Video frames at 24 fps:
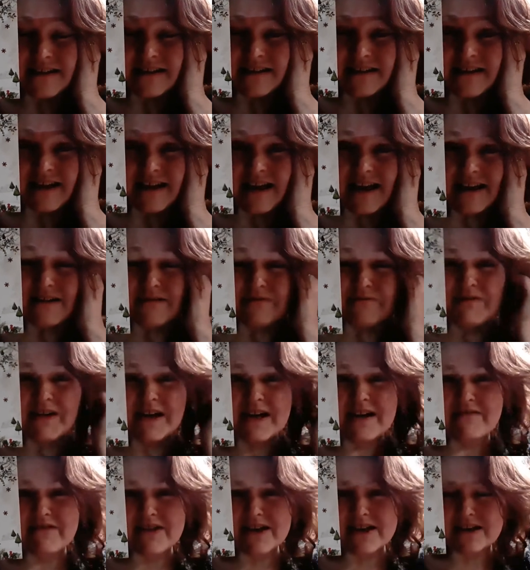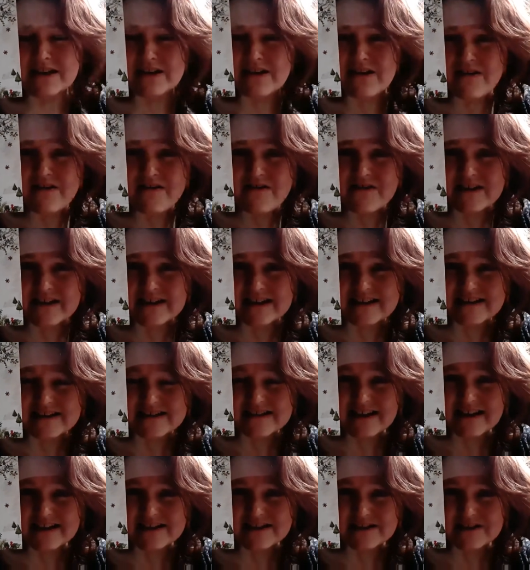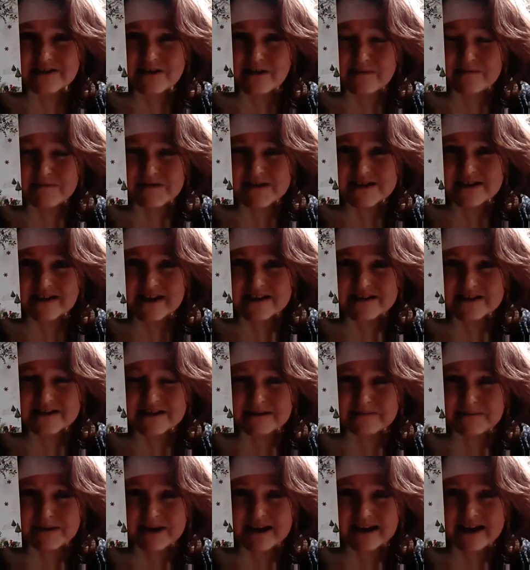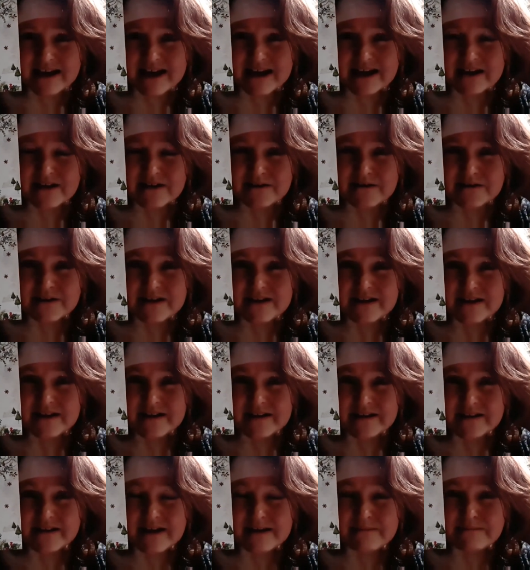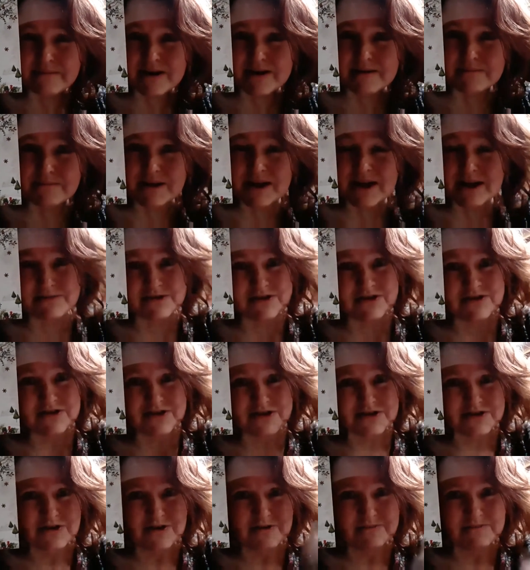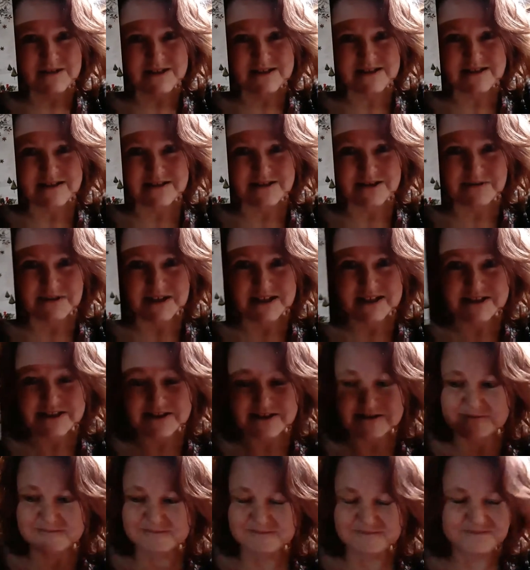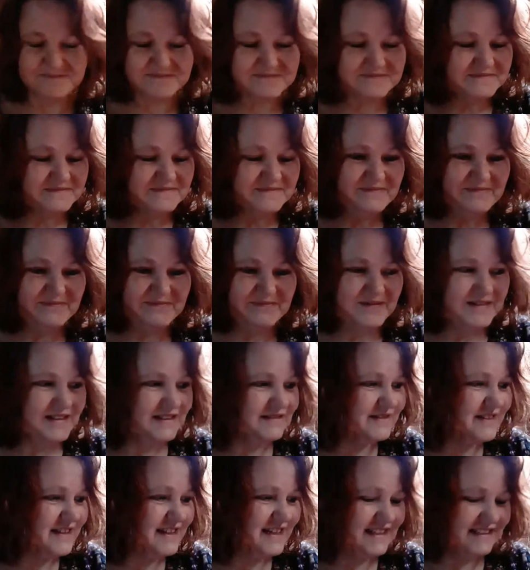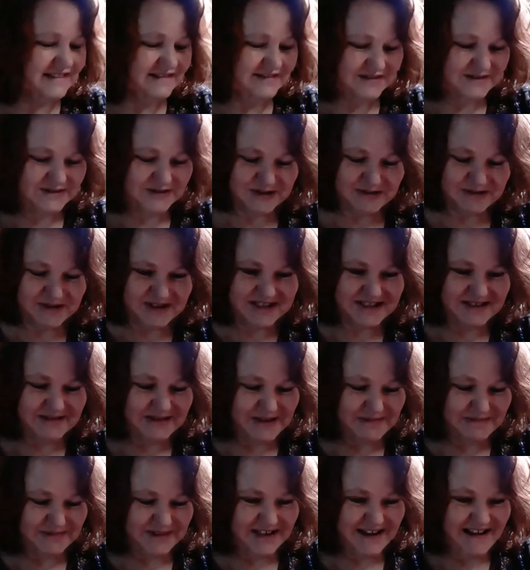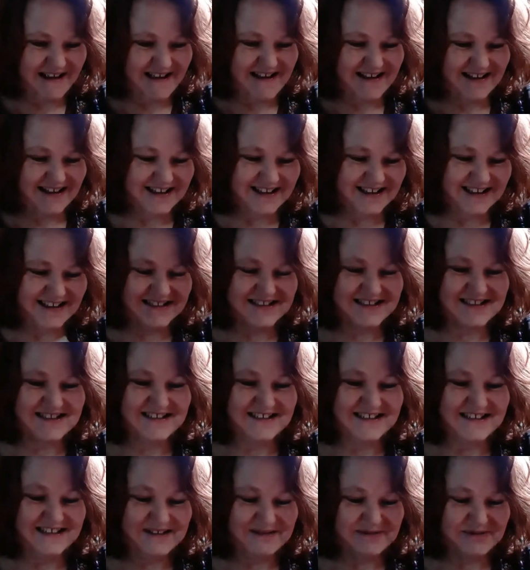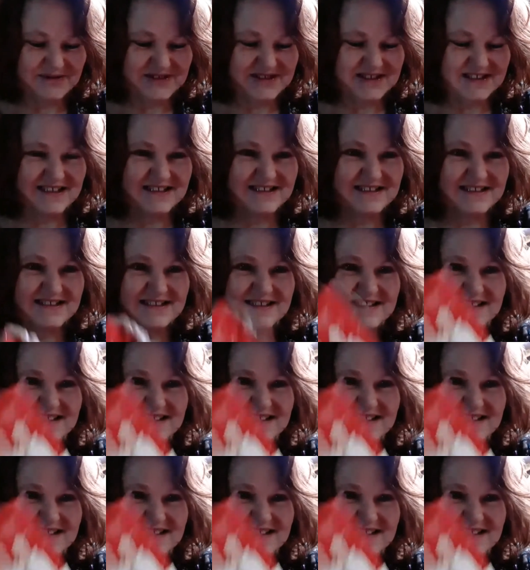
they had a very long and intense conversation about how they might be able to stop the situation. Okay, what's going to happen next? What's this?